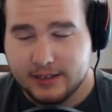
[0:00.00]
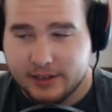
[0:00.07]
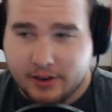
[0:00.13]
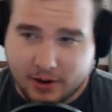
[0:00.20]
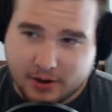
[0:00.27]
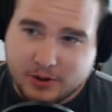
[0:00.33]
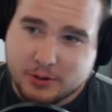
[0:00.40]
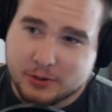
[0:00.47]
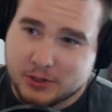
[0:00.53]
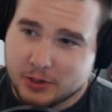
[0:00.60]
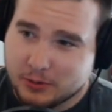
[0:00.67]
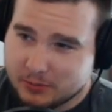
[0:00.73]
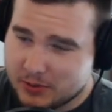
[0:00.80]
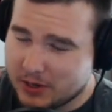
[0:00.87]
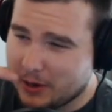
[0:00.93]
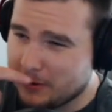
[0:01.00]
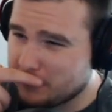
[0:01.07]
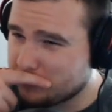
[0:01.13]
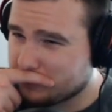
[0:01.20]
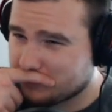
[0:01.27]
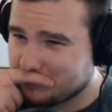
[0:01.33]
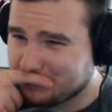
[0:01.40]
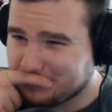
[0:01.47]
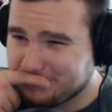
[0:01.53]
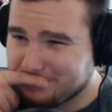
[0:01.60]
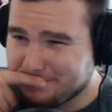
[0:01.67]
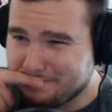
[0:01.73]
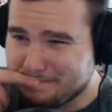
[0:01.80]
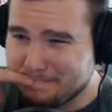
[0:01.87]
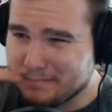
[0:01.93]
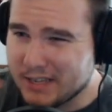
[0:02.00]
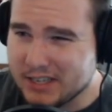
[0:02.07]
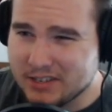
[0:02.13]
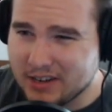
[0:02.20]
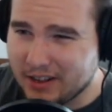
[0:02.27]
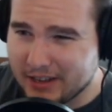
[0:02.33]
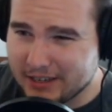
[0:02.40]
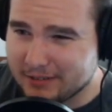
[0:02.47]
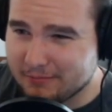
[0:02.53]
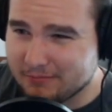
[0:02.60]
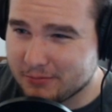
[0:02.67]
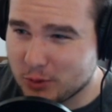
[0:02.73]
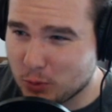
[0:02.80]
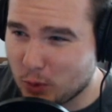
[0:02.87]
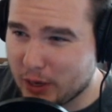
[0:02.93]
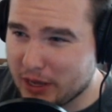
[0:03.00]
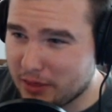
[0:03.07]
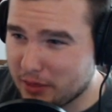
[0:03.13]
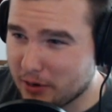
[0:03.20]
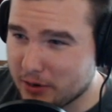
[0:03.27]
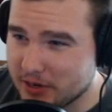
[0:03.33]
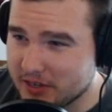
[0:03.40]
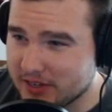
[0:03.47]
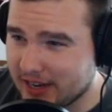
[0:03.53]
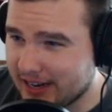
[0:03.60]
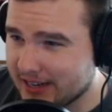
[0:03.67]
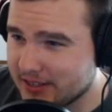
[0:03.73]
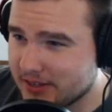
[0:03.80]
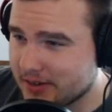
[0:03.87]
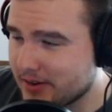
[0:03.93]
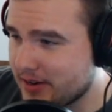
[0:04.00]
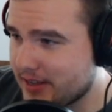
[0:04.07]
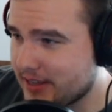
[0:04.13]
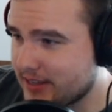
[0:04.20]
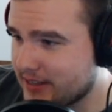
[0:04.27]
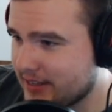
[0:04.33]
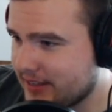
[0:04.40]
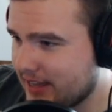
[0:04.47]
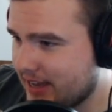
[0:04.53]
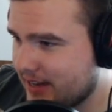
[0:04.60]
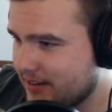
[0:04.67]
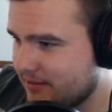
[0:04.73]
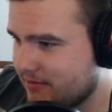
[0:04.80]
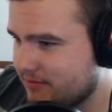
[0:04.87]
You're on YouTube, so it's not like 20, 30 seconds or anything like that.